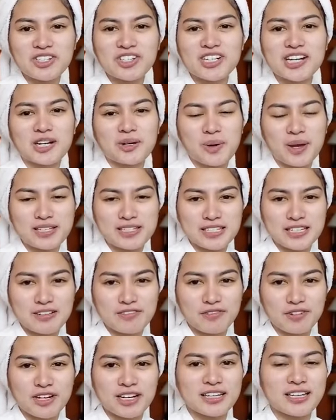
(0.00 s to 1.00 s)
She
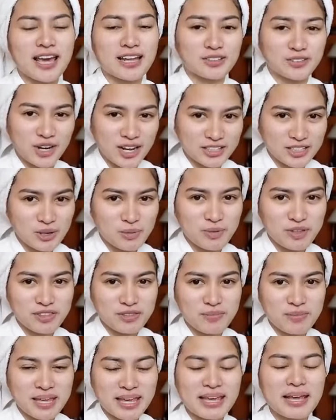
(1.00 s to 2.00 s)
requested for a get ready
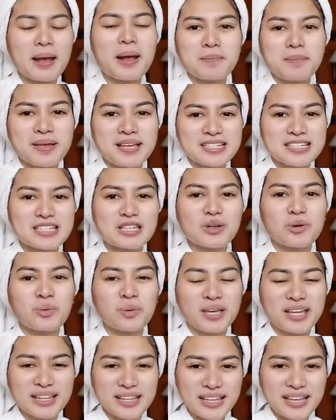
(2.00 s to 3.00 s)
with me. It's Miss
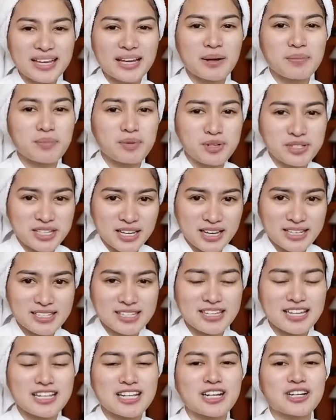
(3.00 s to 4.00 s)
Queenie
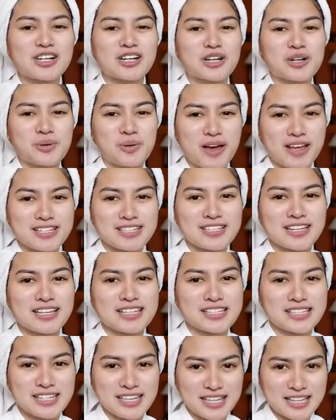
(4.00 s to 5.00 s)
Cabusas na nag-request
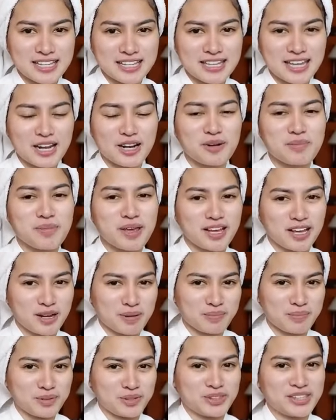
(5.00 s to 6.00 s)
ng skincare
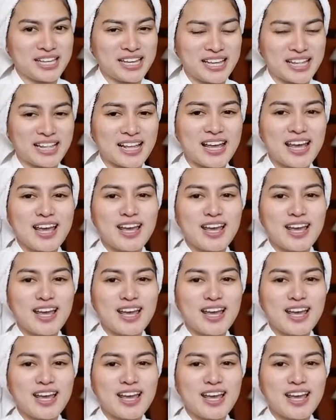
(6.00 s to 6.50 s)
makeup routine.